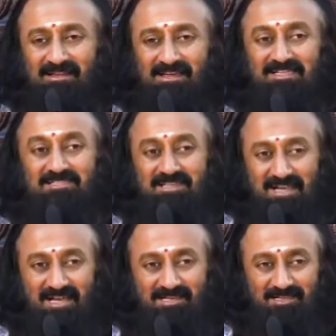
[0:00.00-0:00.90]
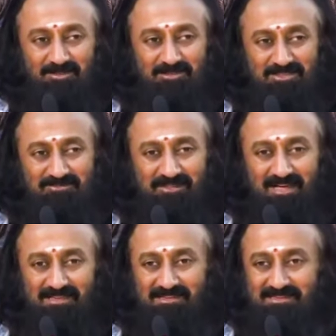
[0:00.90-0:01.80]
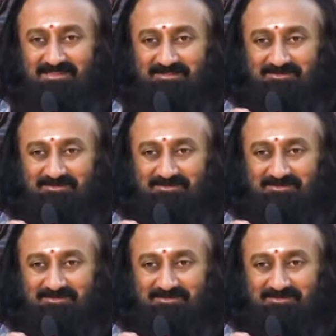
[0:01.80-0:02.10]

It's related to Shivaratri.